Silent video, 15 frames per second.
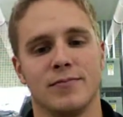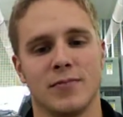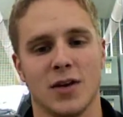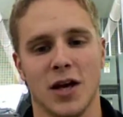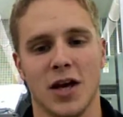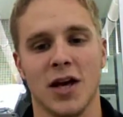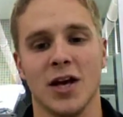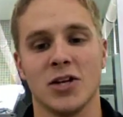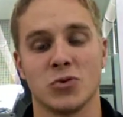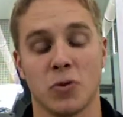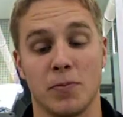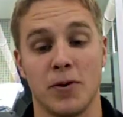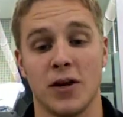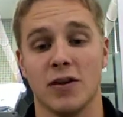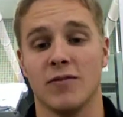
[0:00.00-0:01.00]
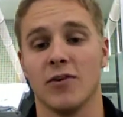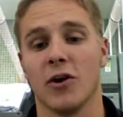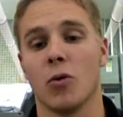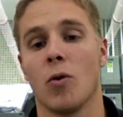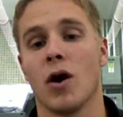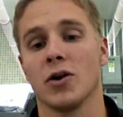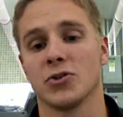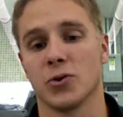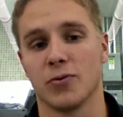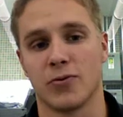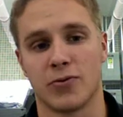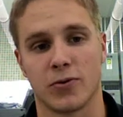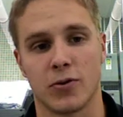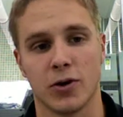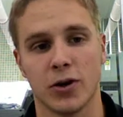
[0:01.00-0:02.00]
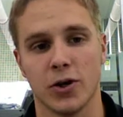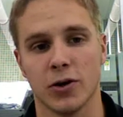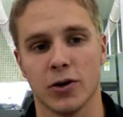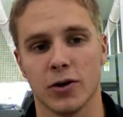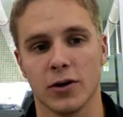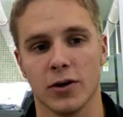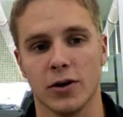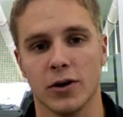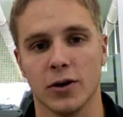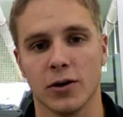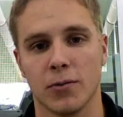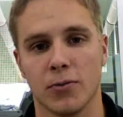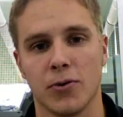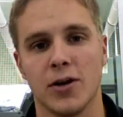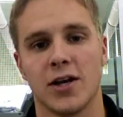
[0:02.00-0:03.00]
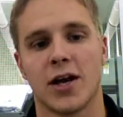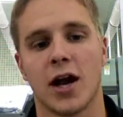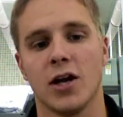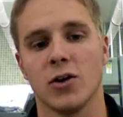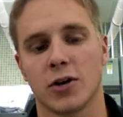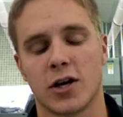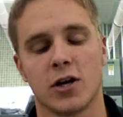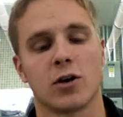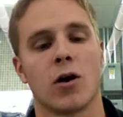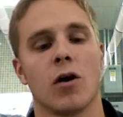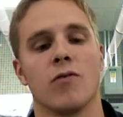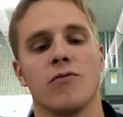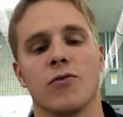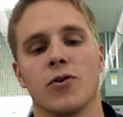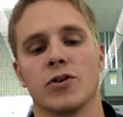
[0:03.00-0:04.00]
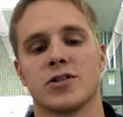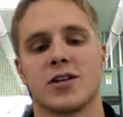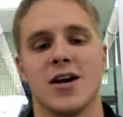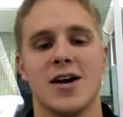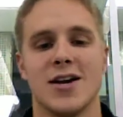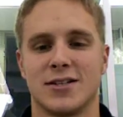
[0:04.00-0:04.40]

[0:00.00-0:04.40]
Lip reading: It is repeated very well, so for your pre-K, your kindergarten, first,